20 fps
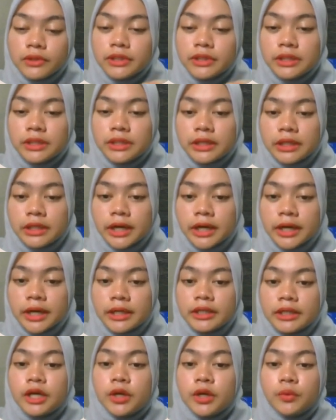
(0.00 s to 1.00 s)
align
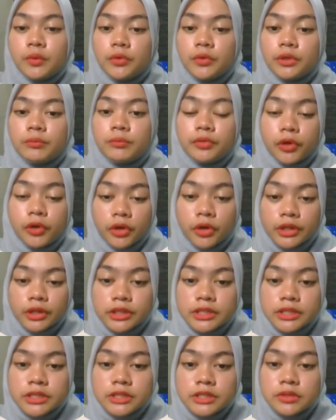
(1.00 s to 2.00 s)
with broader
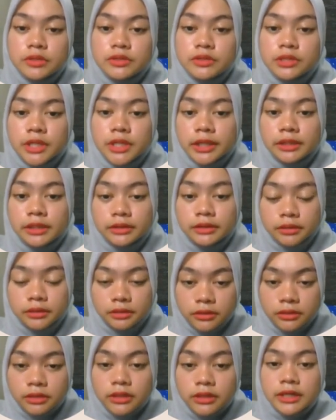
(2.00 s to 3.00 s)
societal
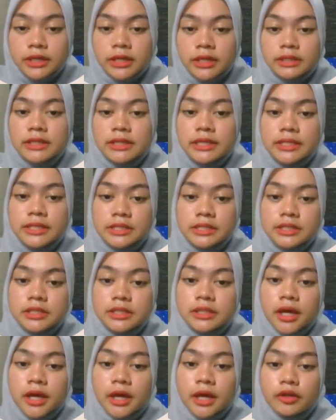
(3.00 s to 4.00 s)
needs,
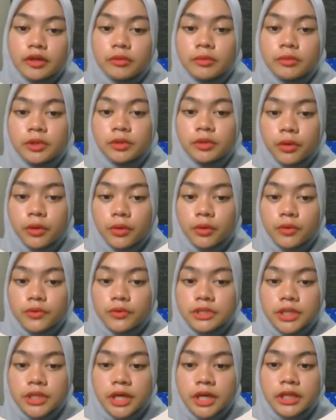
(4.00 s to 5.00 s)
economic goals,
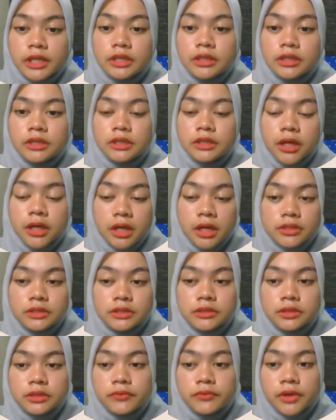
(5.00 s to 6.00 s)
and cultural
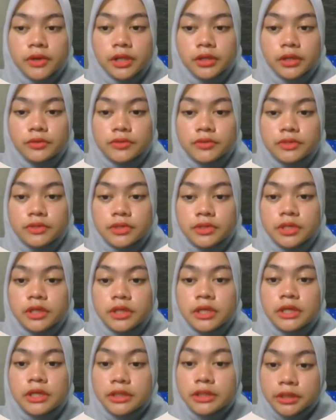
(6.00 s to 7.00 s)
values.
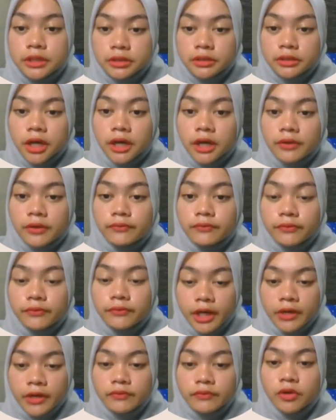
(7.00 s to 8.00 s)
Here are five
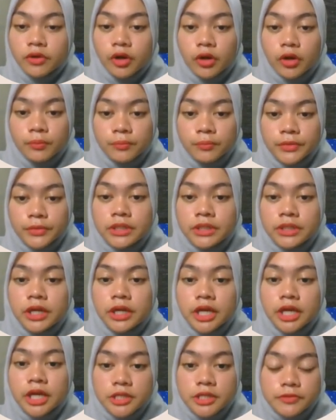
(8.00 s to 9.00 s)
common
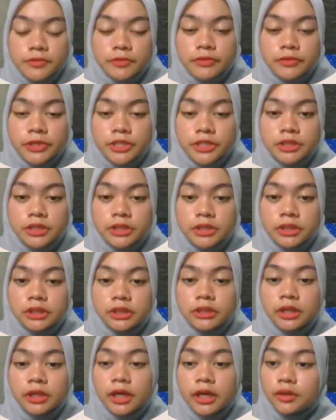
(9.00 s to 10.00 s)
aspirations in
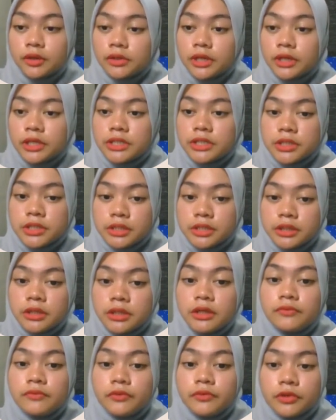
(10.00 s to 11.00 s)
education
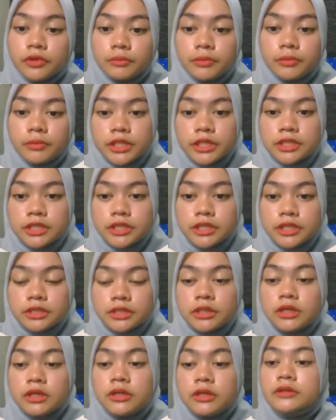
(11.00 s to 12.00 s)
for Malaysia.
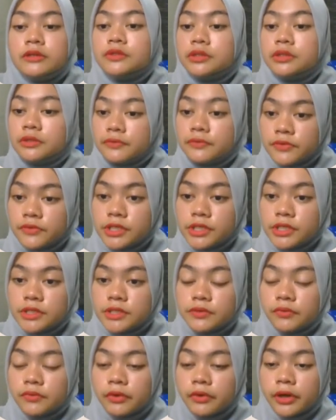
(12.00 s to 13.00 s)
So the first
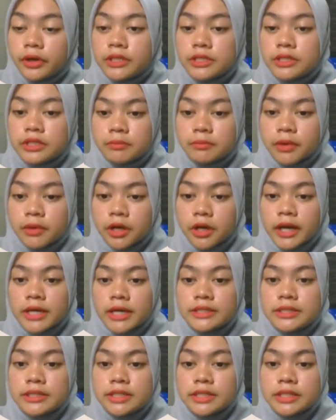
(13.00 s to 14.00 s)
one is about
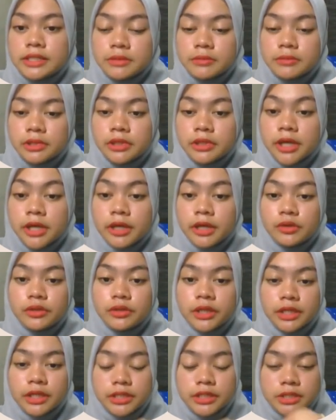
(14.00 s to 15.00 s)
accessible
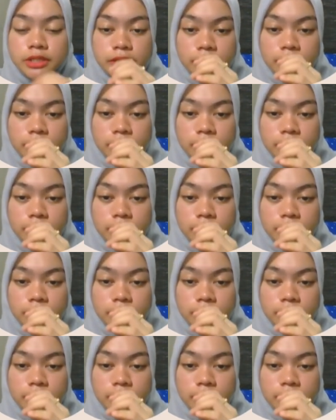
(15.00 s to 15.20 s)
education.